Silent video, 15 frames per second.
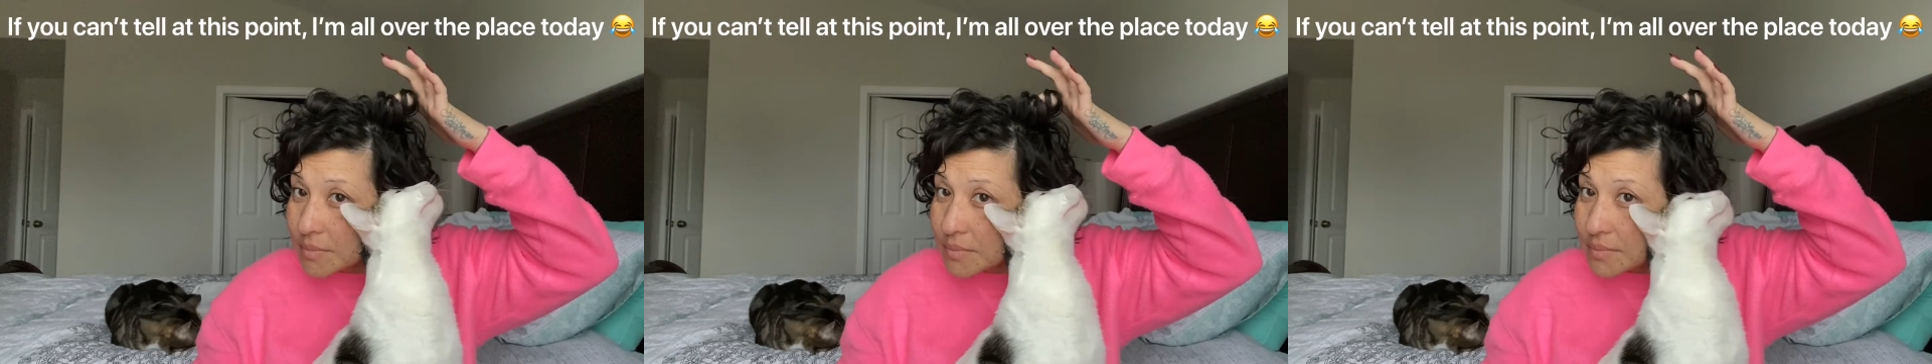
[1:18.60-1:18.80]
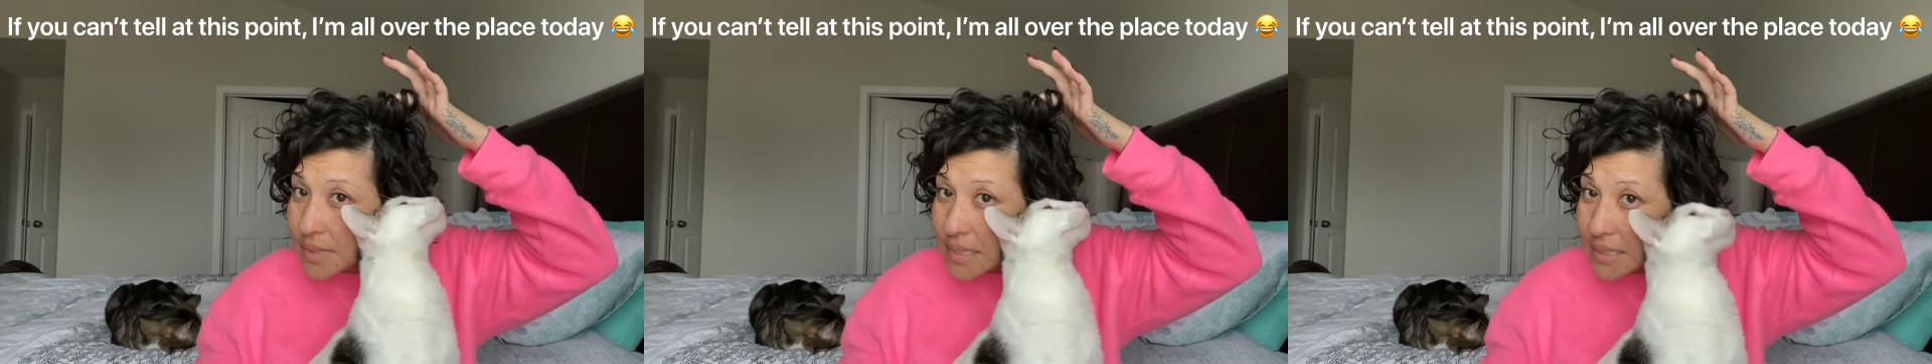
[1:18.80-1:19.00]

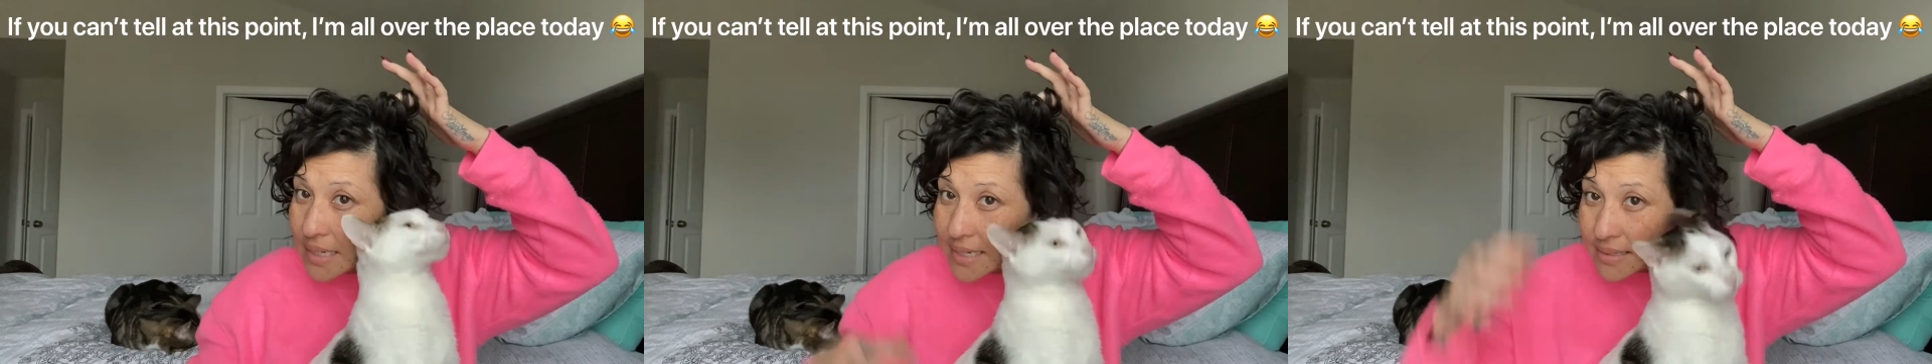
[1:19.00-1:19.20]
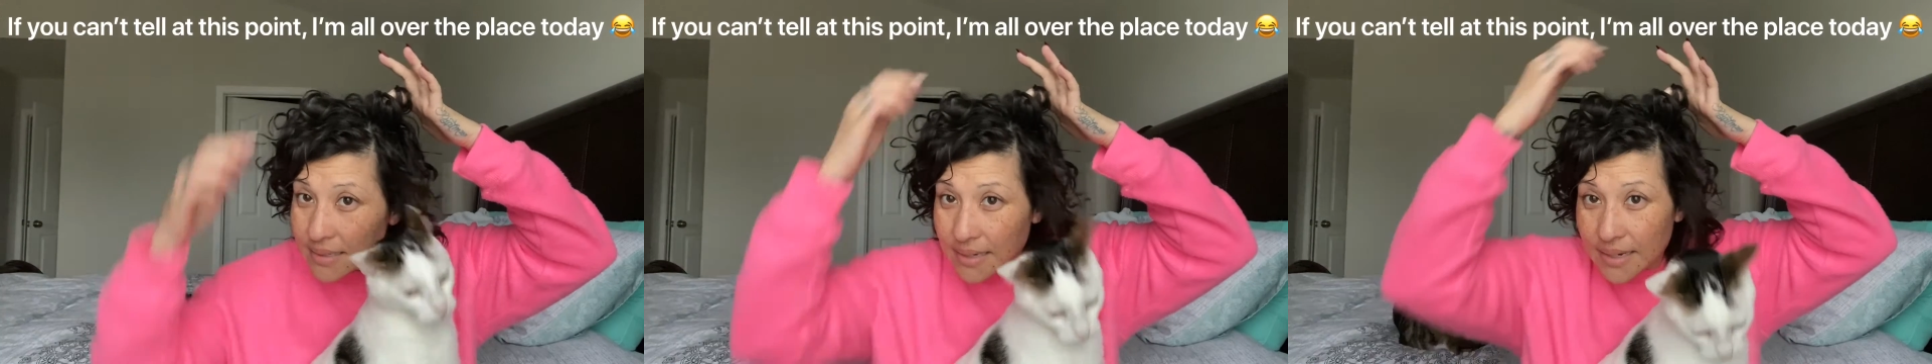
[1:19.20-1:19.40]
been
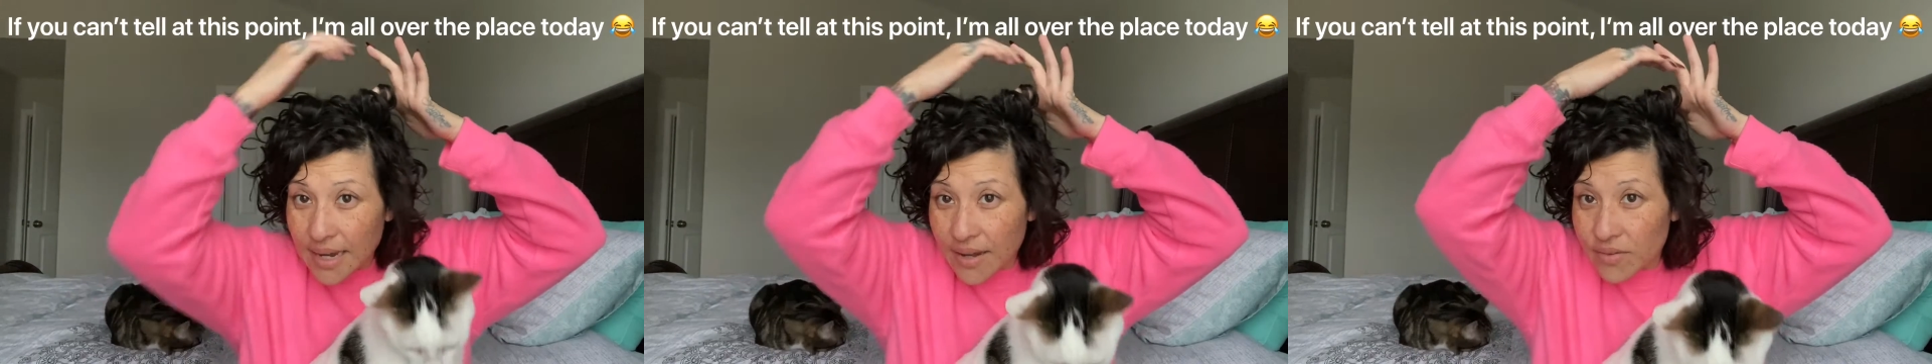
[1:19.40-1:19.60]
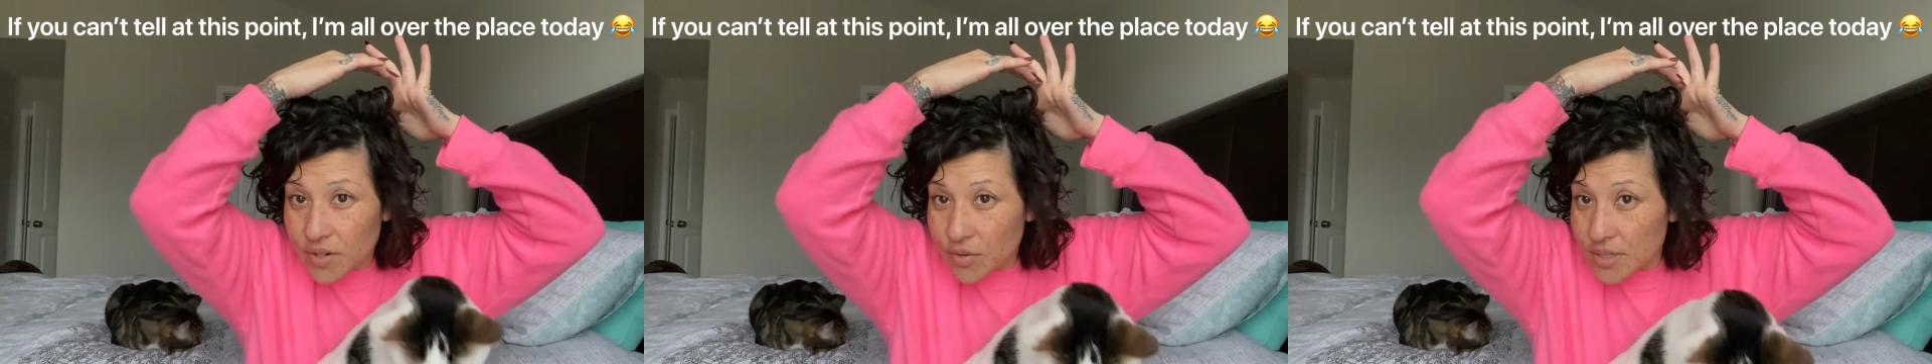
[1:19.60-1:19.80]
like that. I
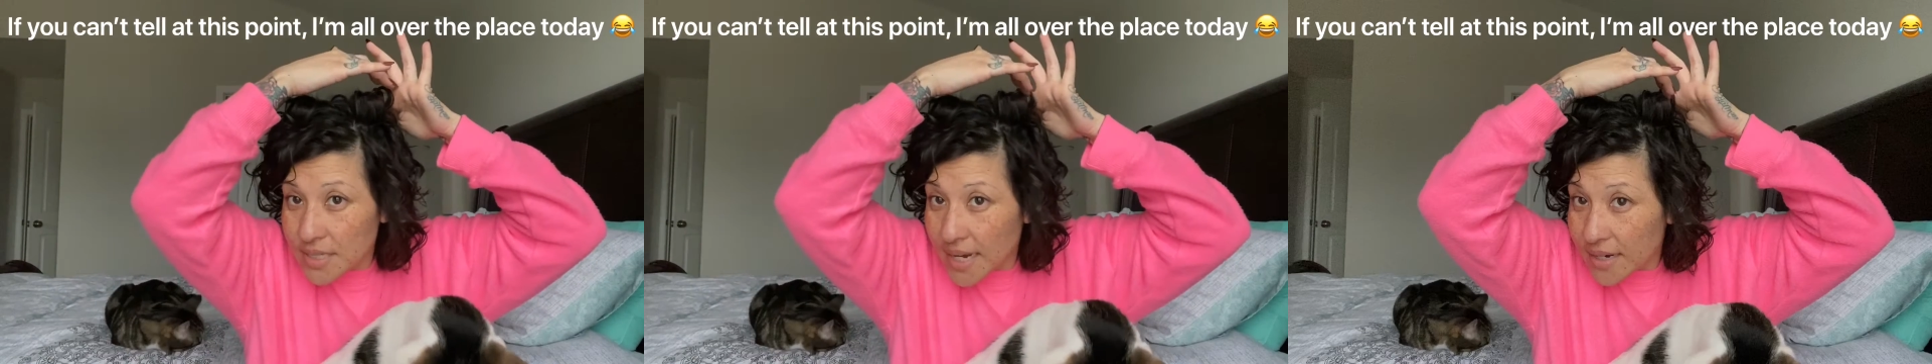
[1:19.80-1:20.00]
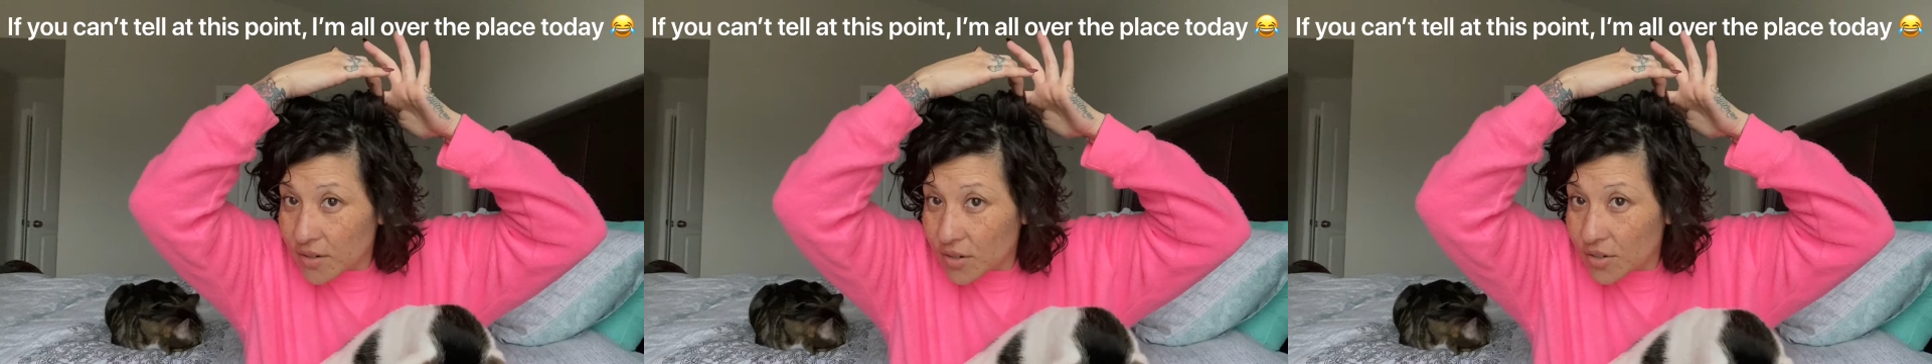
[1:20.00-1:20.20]
haven't always
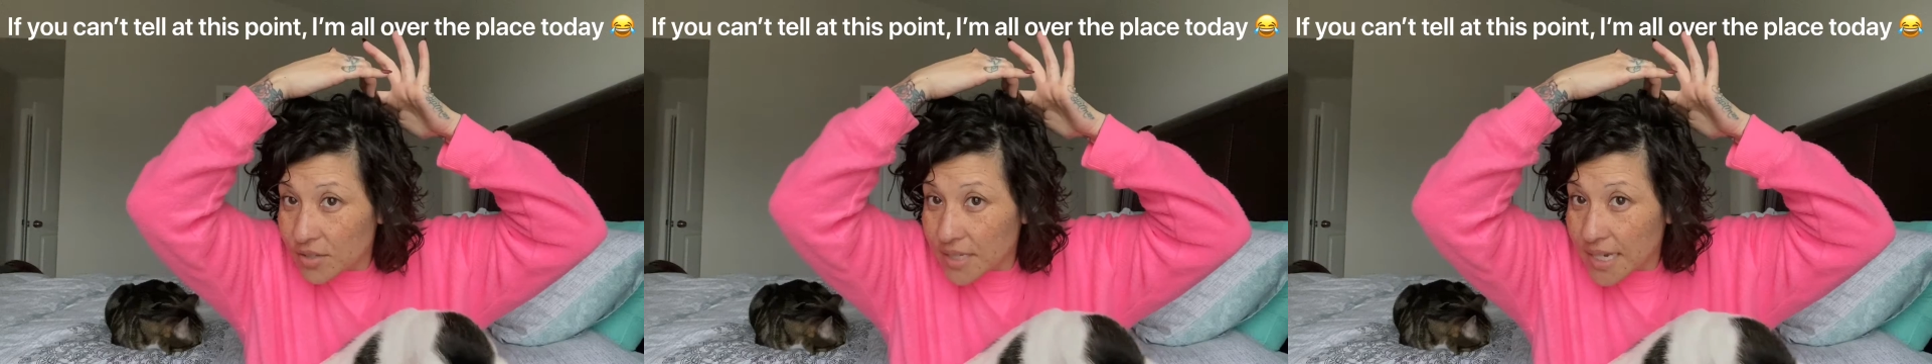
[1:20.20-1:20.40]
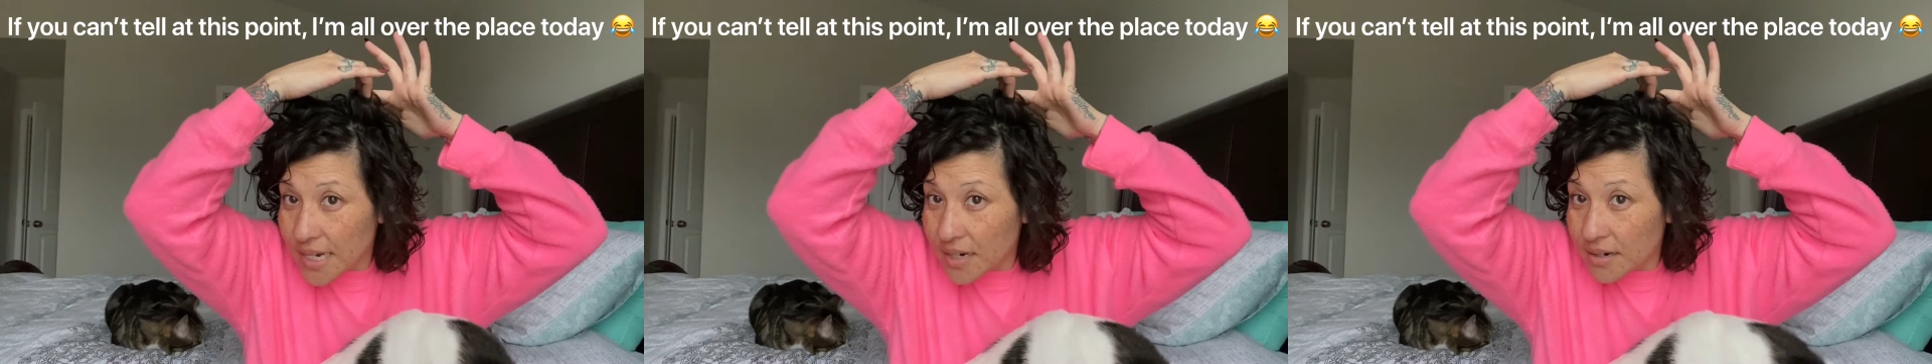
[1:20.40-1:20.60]
had
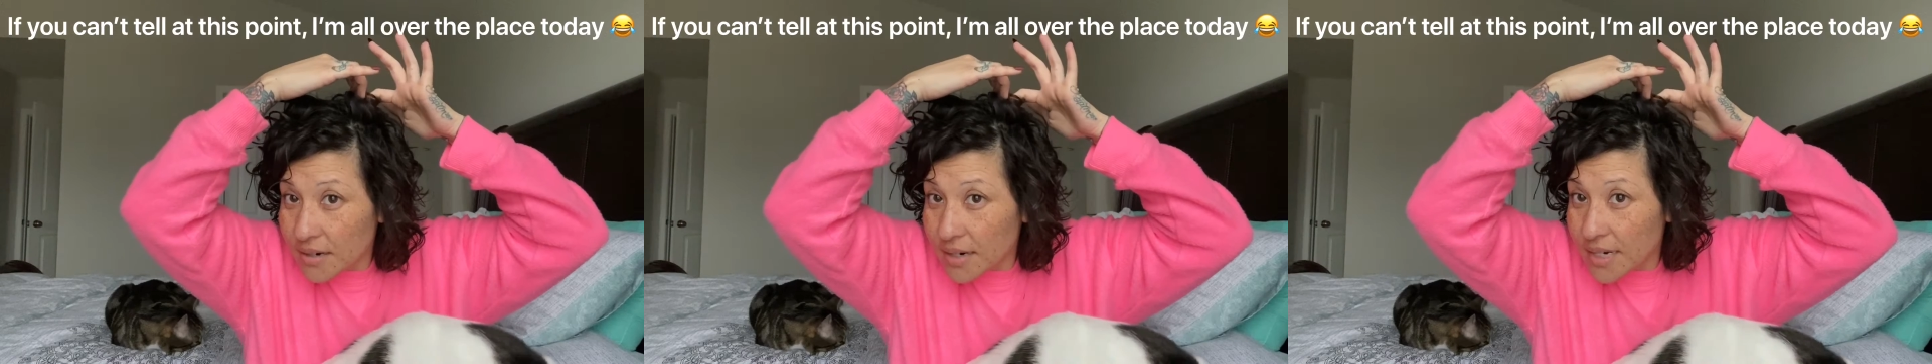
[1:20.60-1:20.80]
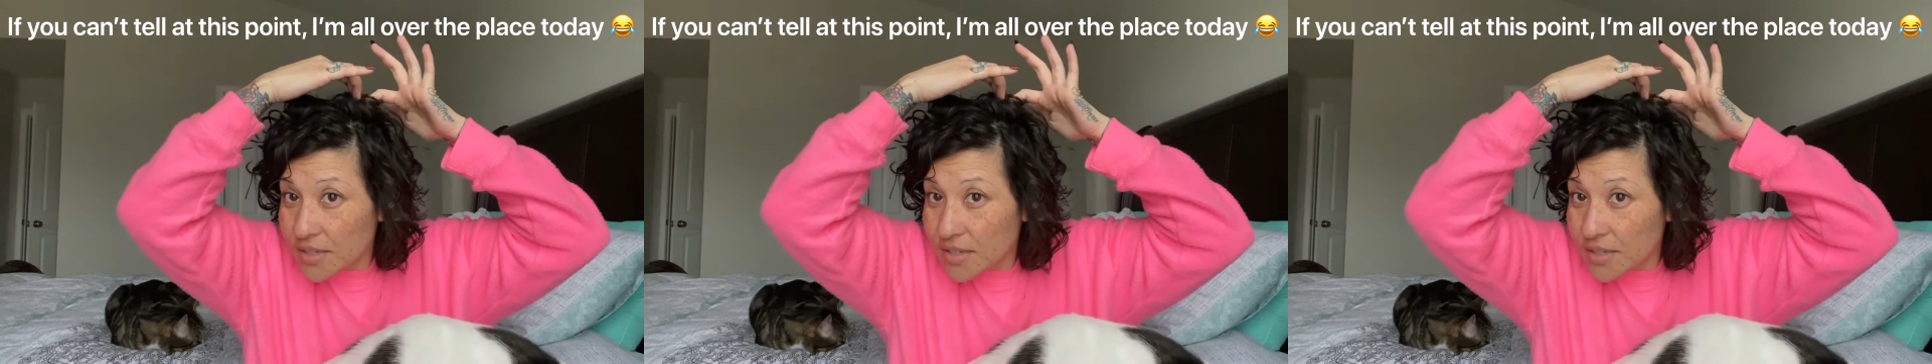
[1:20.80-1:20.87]
curly hair.